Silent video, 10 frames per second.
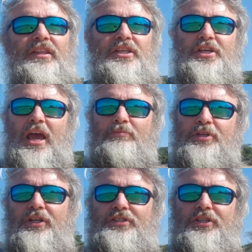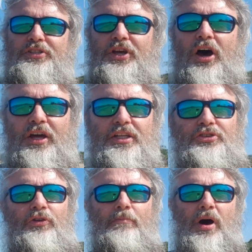this emptiness inside is
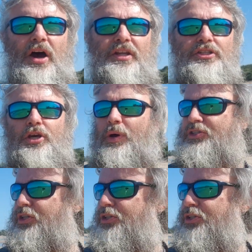a reminder to us that